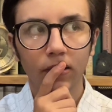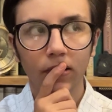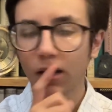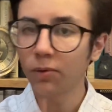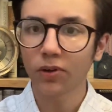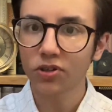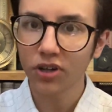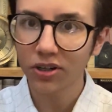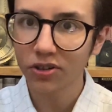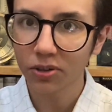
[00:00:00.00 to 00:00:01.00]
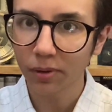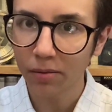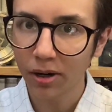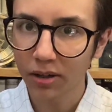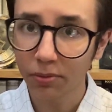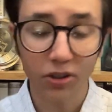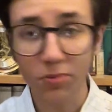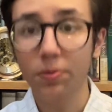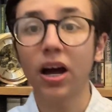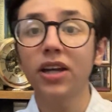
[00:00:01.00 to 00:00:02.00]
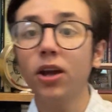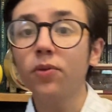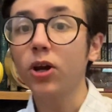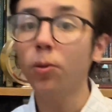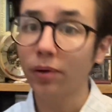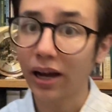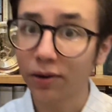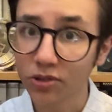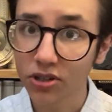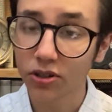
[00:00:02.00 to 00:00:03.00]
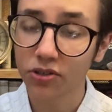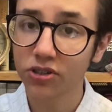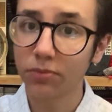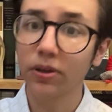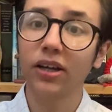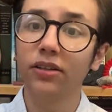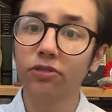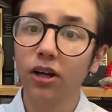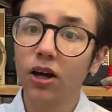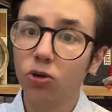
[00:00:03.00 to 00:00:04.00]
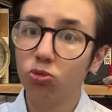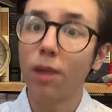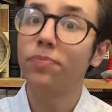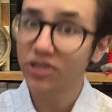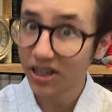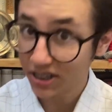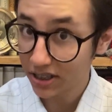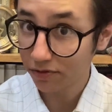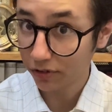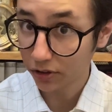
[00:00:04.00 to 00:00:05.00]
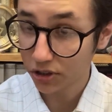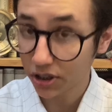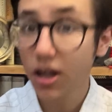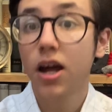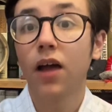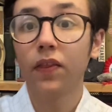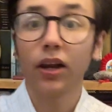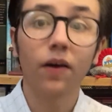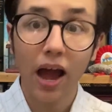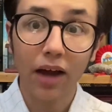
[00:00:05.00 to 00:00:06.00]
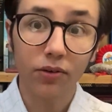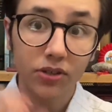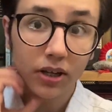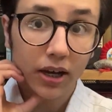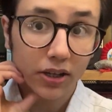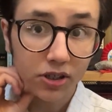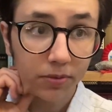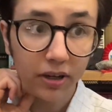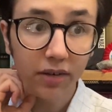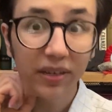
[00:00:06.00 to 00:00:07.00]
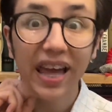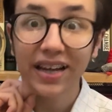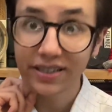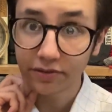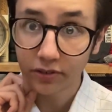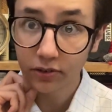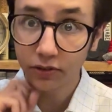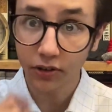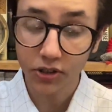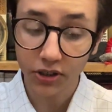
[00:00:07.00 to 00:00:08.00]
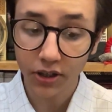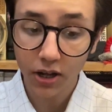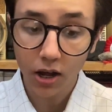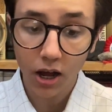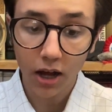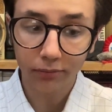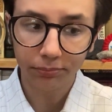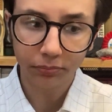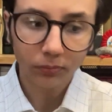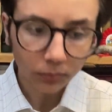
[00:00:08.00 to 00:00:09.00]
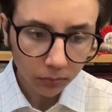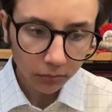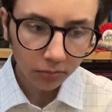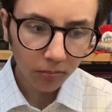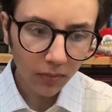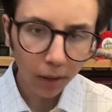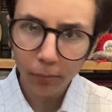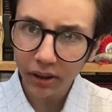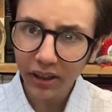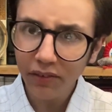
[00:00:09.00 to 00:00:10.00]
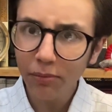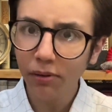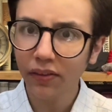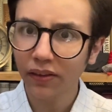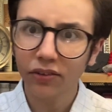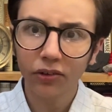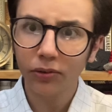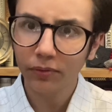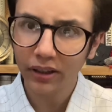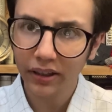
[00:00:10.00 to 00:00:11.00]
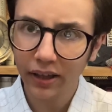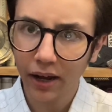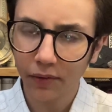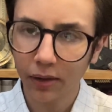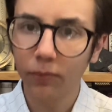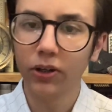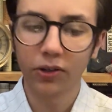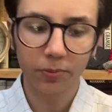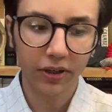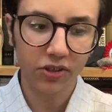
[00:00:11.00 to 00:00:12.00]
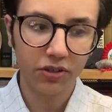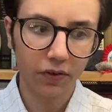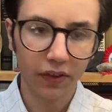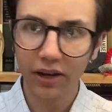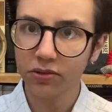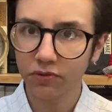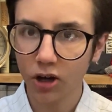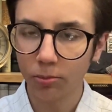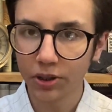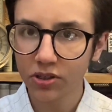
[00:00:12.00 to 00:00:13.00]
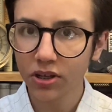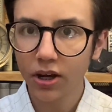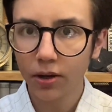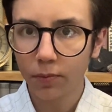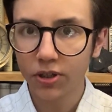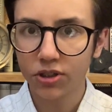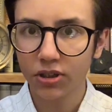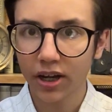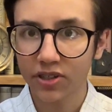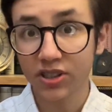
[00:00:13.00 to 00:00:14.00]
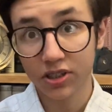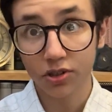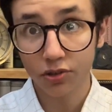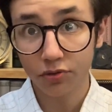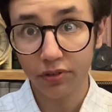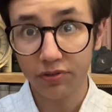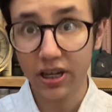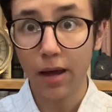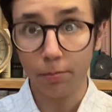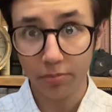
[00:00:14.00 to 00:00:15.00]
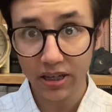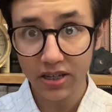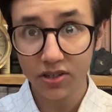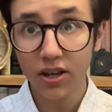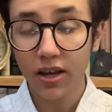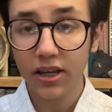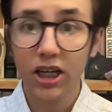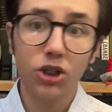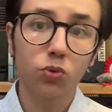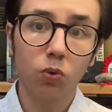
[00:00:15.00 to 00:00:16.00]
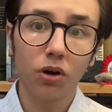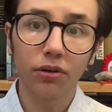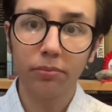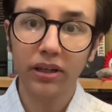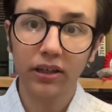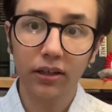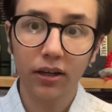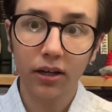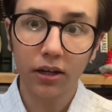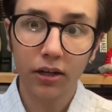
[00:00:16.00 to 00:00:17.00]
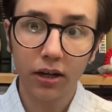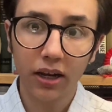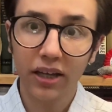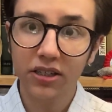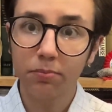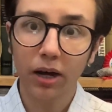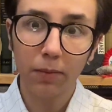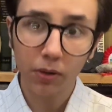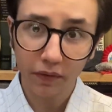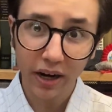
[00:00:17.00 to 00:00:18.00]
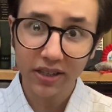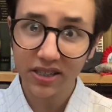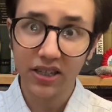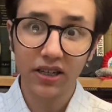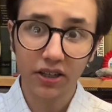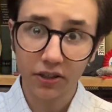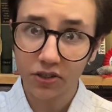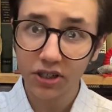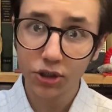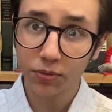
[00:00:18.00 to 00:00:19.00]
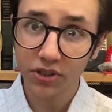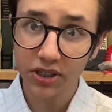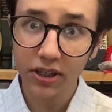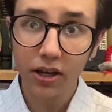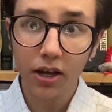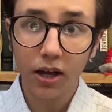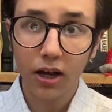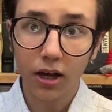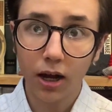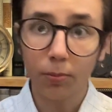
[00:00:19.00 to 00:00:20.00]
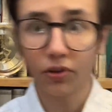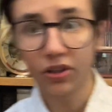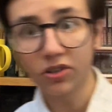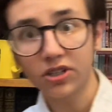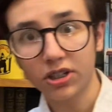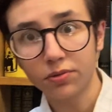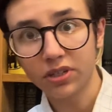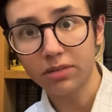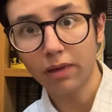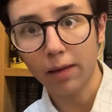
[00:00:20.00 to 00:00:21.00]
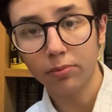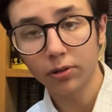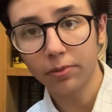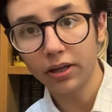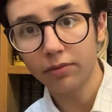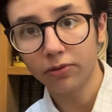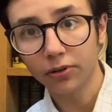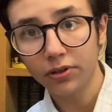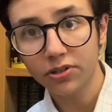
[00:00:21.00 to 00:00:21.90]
I'm not going to try and talk about American politics, but I know the upper house has got some kind of representative function and the lower house has some kind of elective function. But here in Britain, that's not really how that works, because you've got the House of Commons, which has 650 MPs, each one being elected by a plurality in a constituency. I'll put the constituency map up here for you.